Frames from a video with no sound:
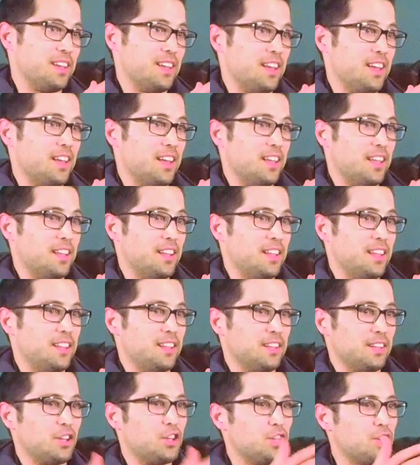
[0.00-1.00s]
And,
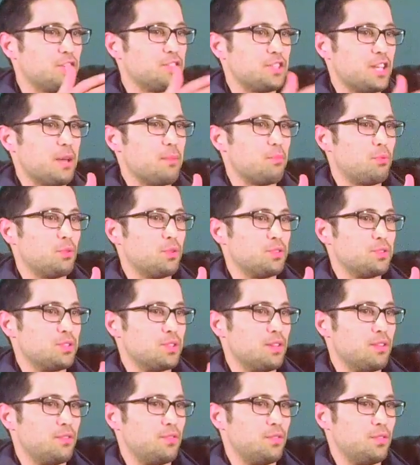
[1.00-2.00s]
and, a good example is
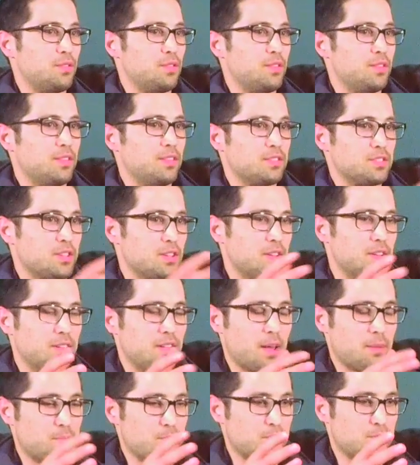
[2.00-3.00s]
if there's an
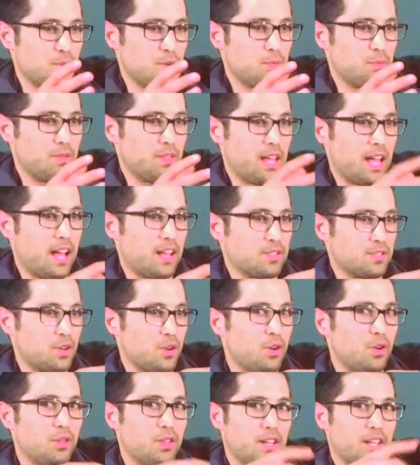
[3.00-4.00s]
episode where they ask
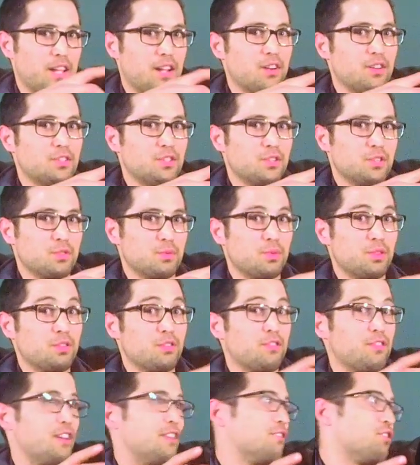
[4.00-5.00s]
all the characters what
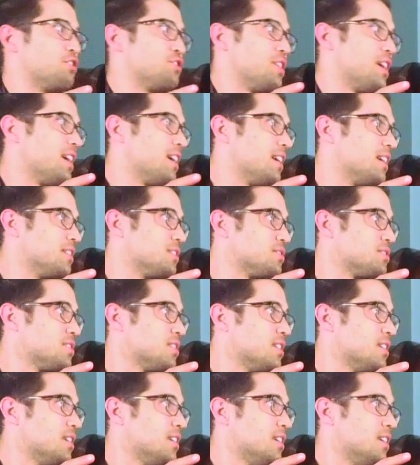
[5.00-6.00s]
their favorite day is,
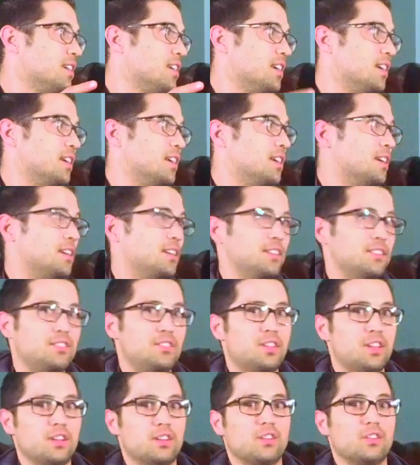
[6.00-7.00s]
mm. and,
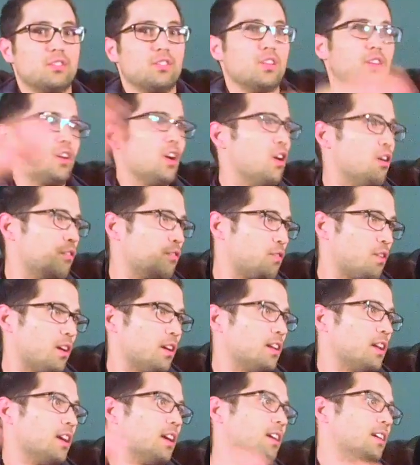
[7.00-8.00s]
and Tigger's like, "Oh,
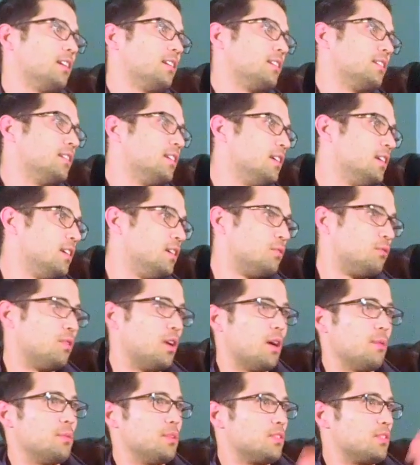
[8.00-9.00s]
Friday," and
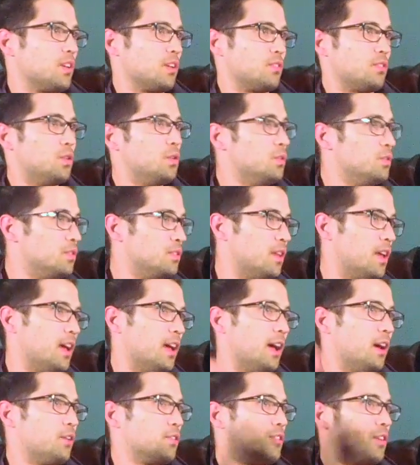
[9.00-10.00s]
Rabbit's like
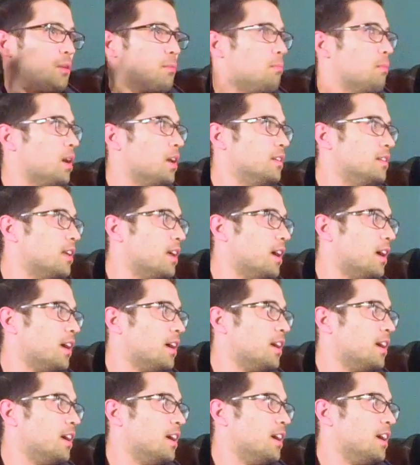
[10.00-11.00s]
Tuesday. I was like
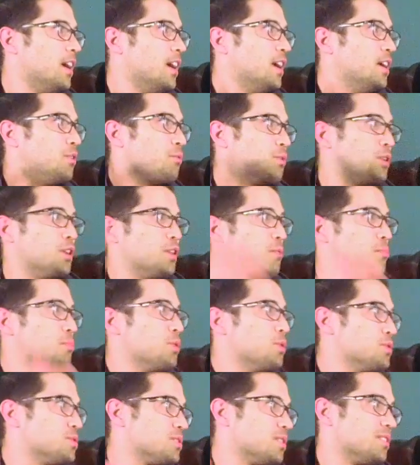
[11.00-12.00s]
Monday and Winnie the
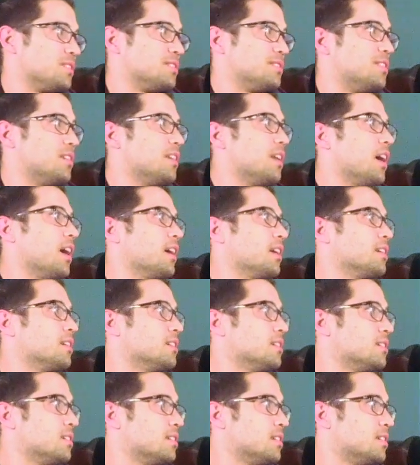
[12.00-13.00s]
Pooh says today.
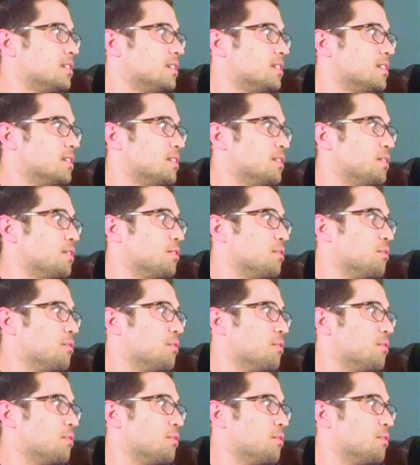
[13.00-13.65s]
Love it.